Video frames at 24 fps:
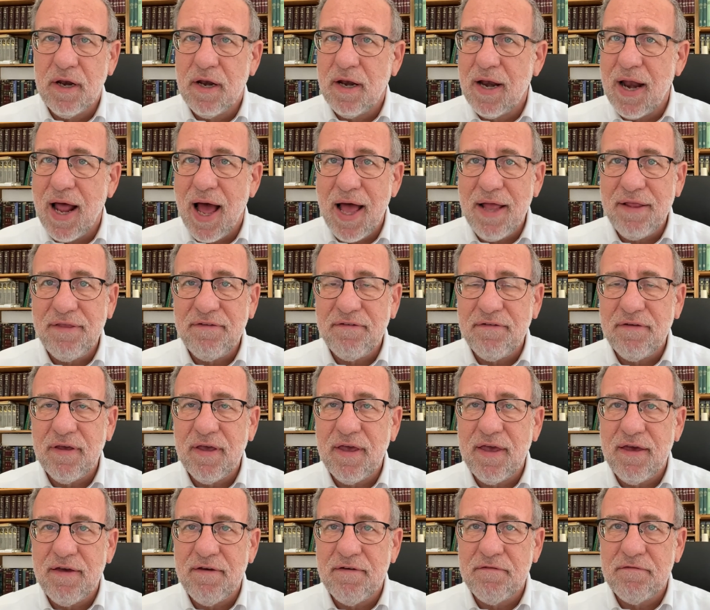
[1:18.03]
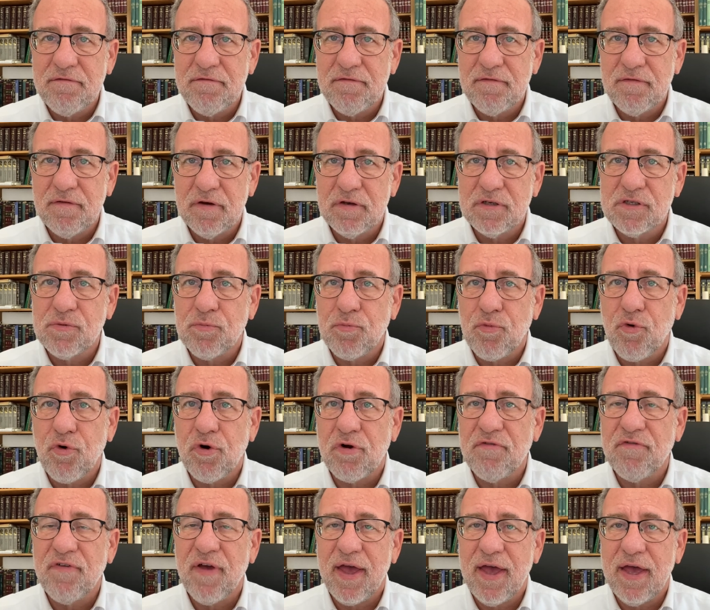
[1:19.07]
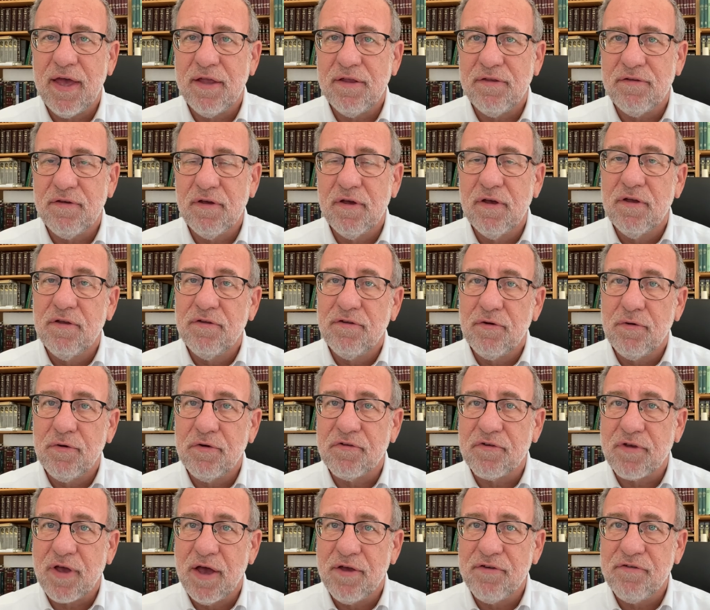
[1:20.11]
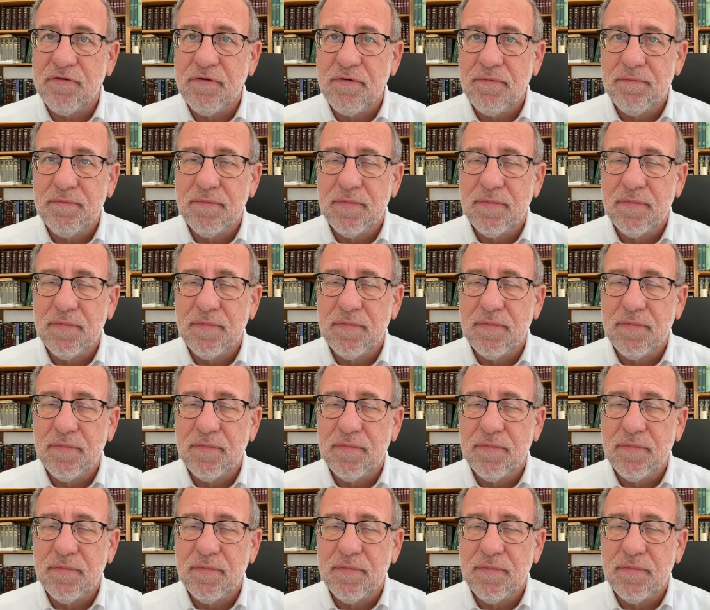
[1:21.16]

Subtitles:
not to give a supportive hand to his cousin,